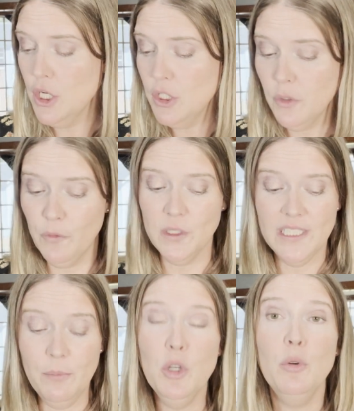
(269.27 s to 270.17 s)
So for
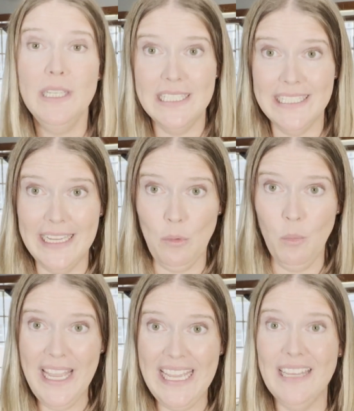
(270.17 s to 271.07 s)
someone who needs to gain
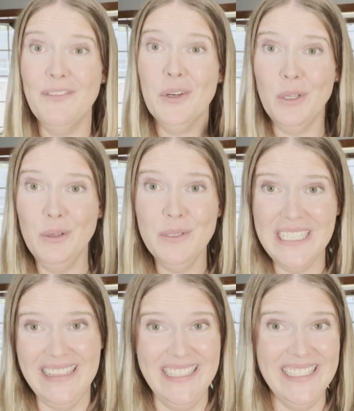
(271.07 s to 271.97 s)
weight, if they're
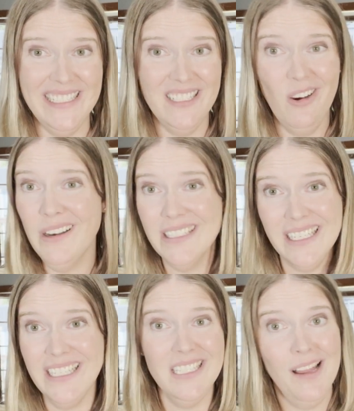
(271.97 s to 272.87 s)
using this,
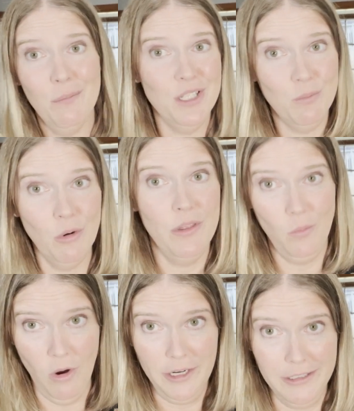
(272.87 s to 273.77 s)
honestly, it's not much more than
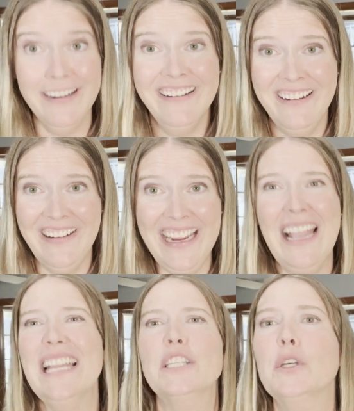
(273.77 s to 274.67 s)
water, right?
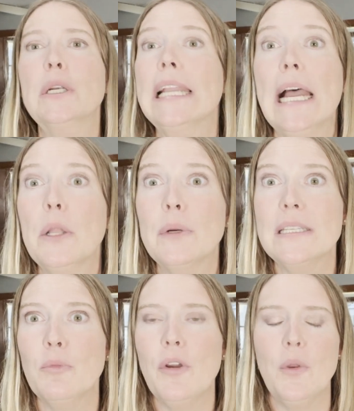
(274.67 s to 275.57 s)
I guess 30 calories
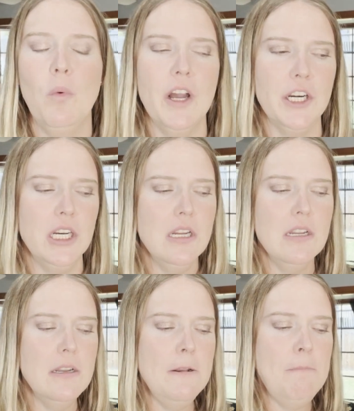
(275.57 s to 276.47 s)
more than water.
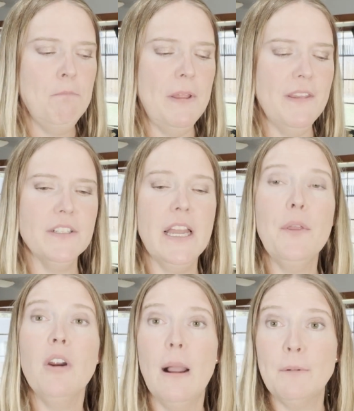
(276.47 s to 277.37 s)
But there's
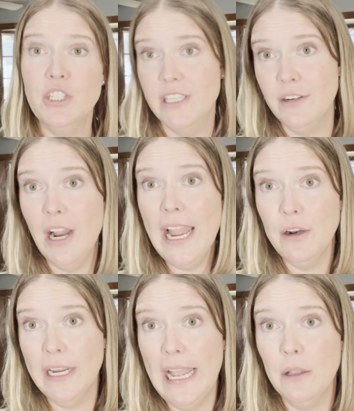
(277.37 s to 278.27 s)
other options that are higher
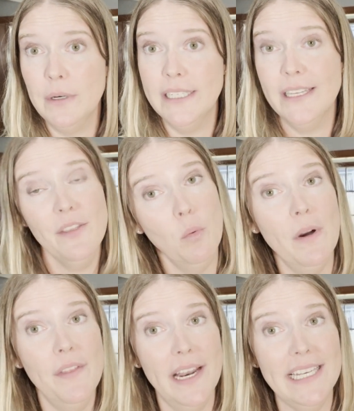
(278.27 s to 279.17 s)
in calories. The
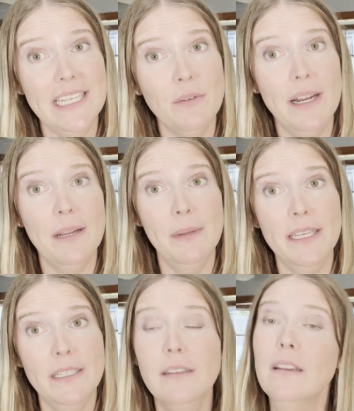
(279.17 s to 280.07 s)
one that I tend to recommend,